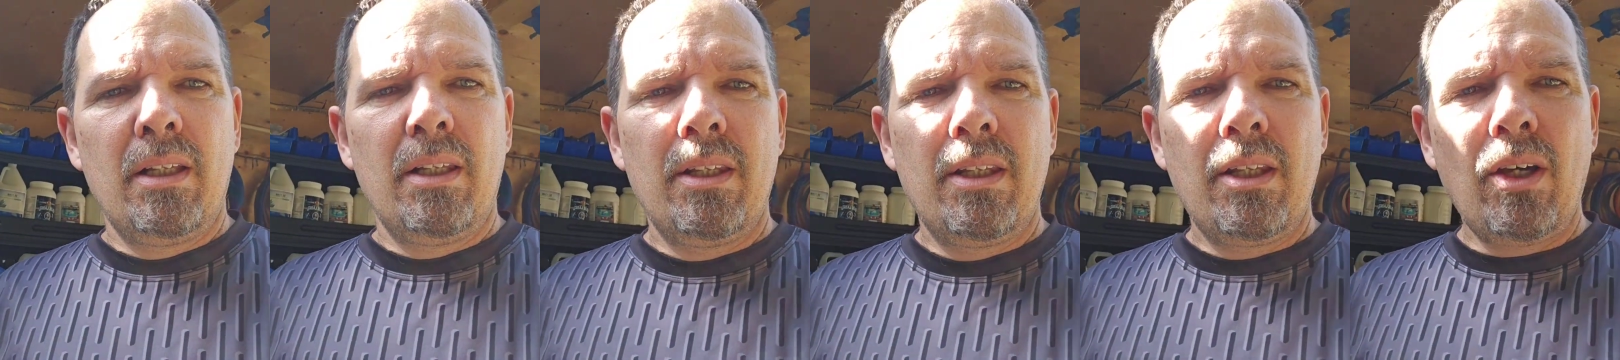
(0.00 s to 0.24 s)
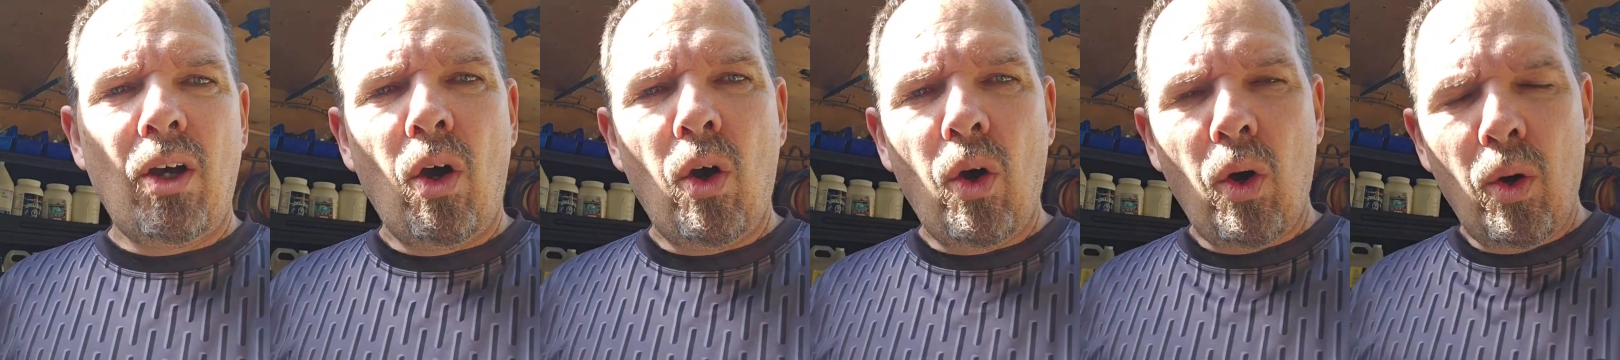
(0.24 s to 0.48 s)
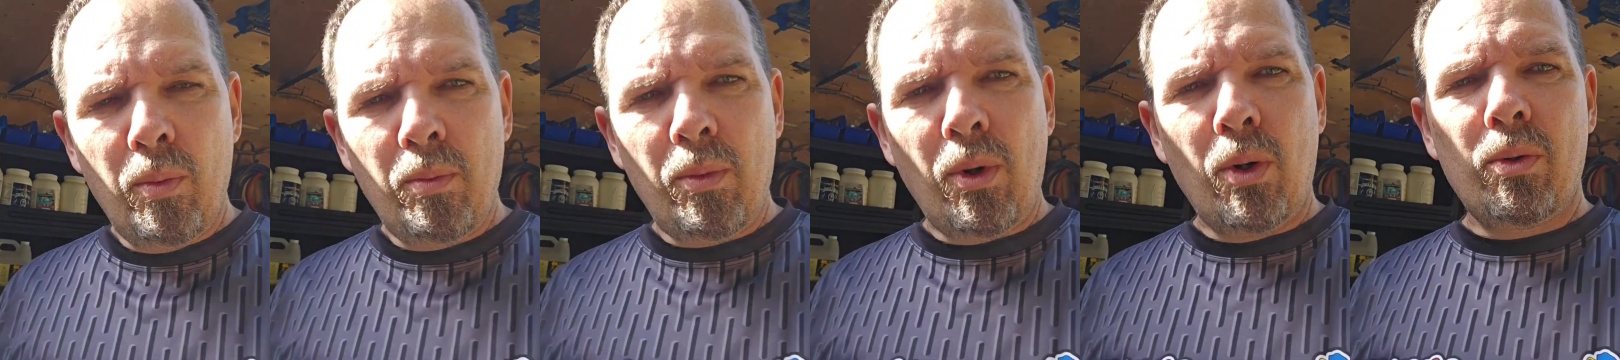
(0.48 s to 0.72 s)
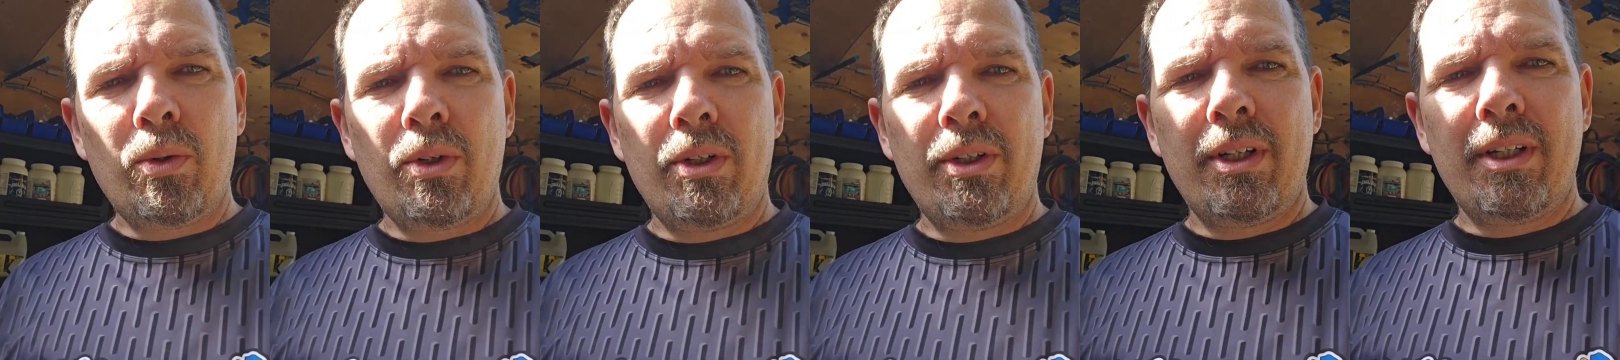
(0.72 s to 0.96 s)
The
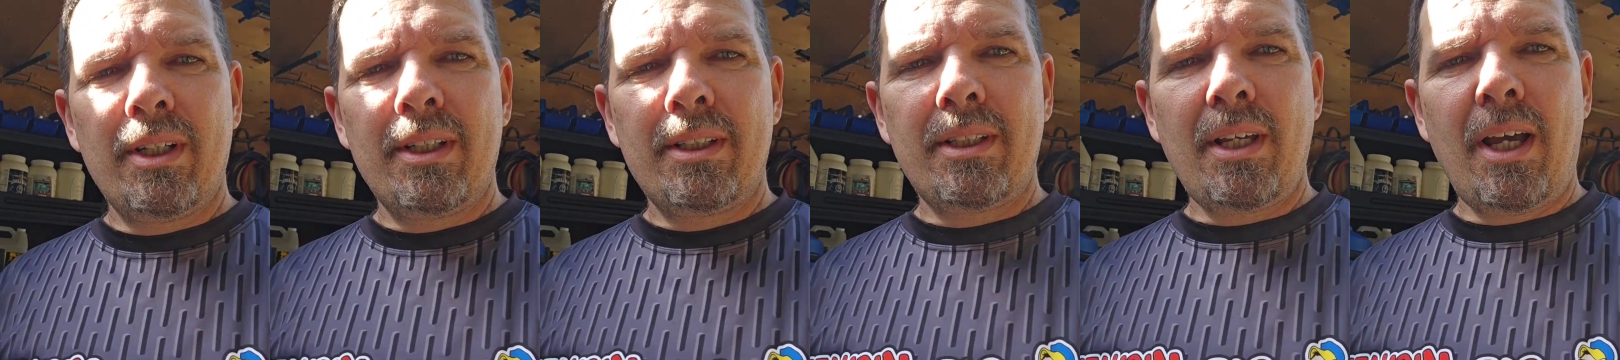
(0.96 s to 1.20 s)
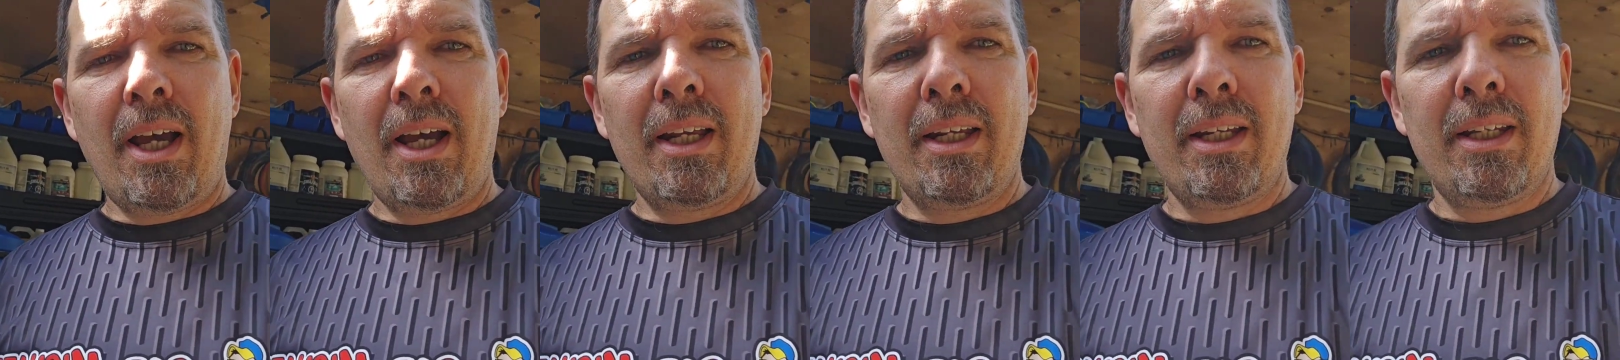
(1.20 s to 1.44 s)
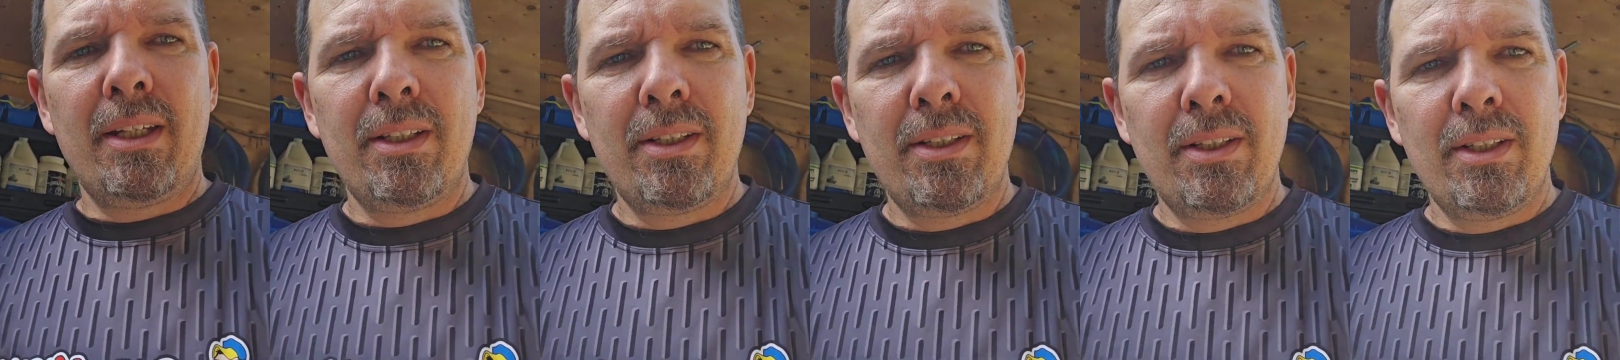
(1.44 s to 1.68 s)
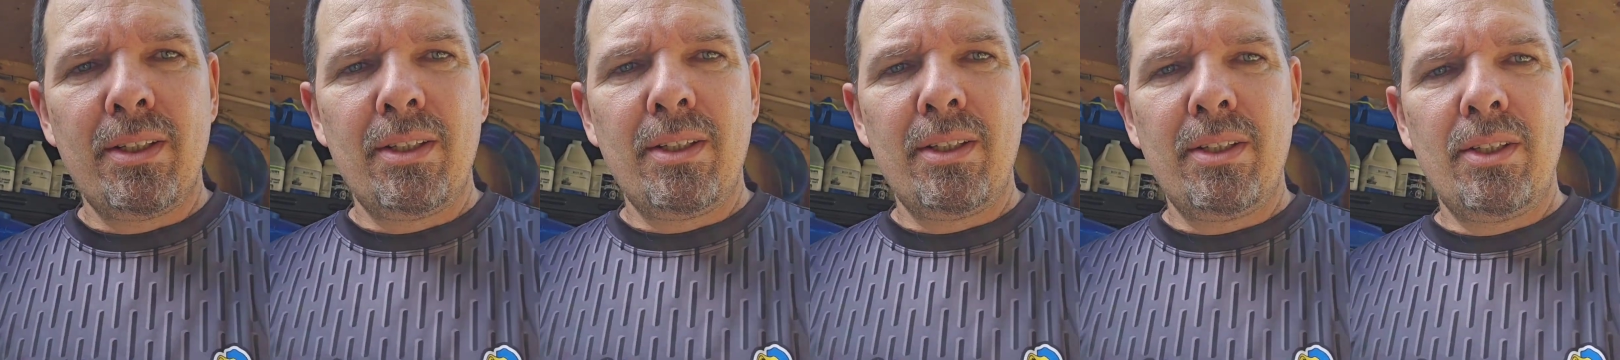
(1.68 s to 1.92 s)
homeowner decided
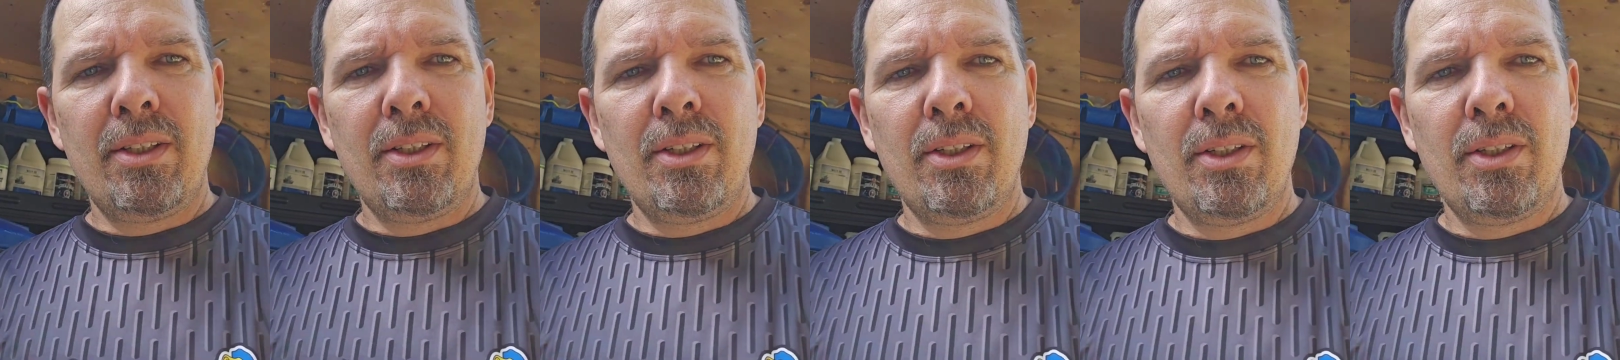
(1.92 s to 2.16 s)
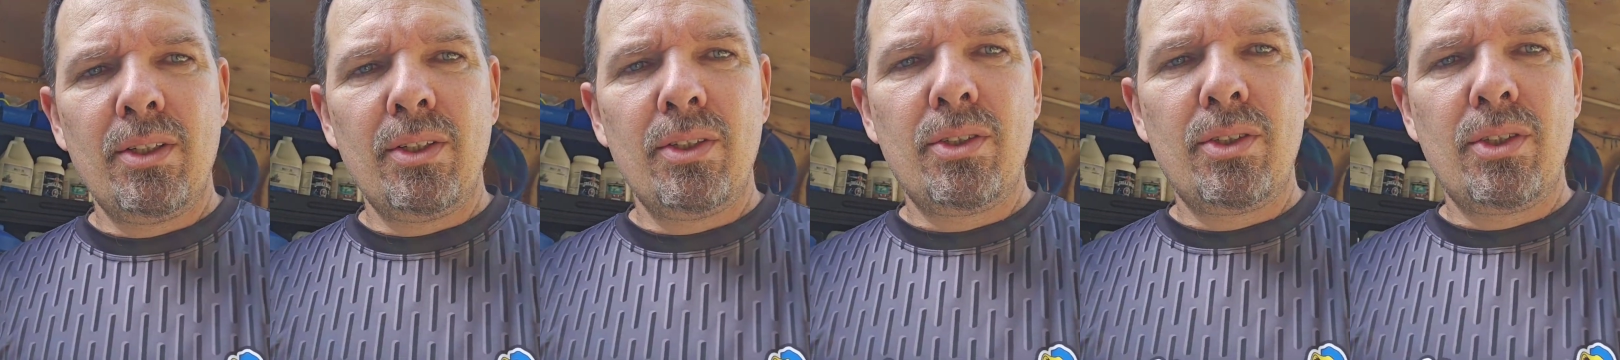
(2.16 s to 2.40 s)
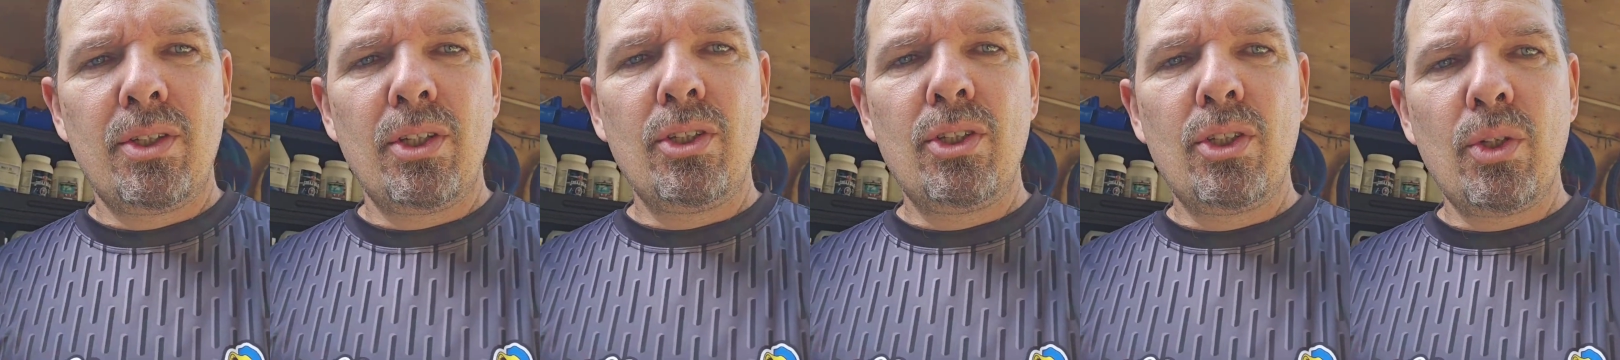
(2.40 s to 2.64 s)
to